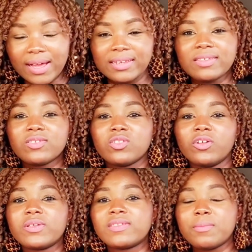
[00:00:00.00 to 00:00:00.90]
this is not
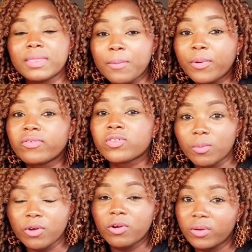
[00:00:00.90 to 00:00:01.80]
the same type of
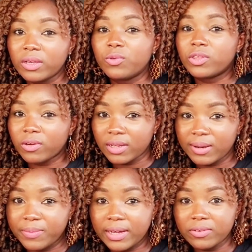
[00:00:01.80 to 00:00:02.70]
summer clothing we're talking
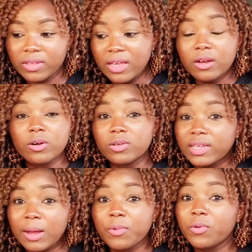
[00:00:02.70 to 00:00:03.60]
about, because
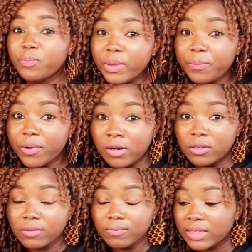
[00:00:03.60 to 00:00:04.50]
Cameroon
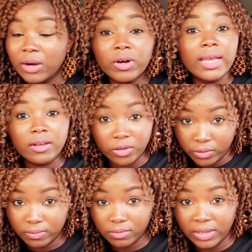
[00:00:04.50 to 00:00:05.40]
people, they will kill
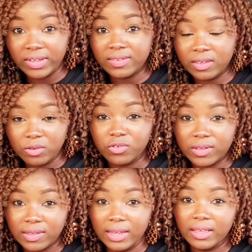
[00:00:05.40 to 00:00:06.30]
you if they see you
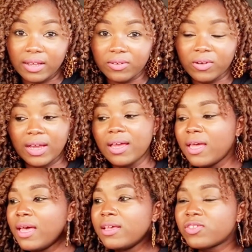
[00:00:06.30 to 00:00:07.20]
dressed like that. Okay,
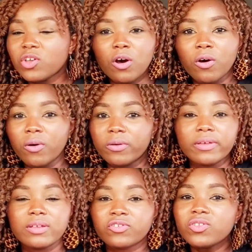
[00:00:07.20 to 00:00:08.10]
so
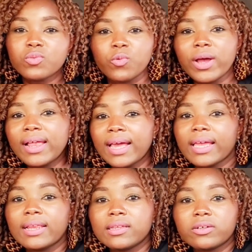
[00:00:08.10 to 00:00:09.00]
just wear like
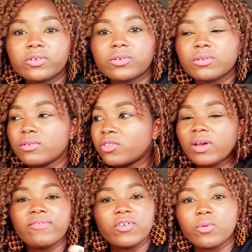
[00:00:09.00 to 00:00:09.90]
a little, you know,
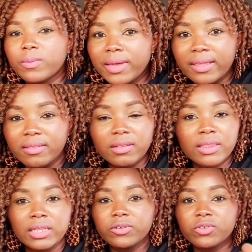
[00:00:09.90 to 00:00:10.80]
if you're a woman,
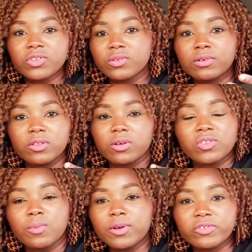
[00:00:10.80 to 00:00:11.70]
little, you know,
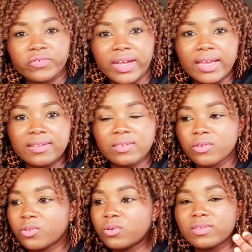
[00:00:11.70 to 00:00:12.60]
summer dress,
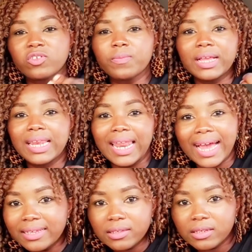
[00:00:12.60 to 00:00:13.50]
you know, something
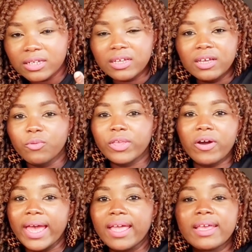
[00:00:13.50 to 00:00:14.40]
light with your
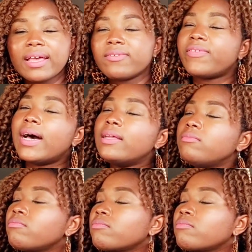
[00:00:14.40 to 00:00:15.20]
handheld fan,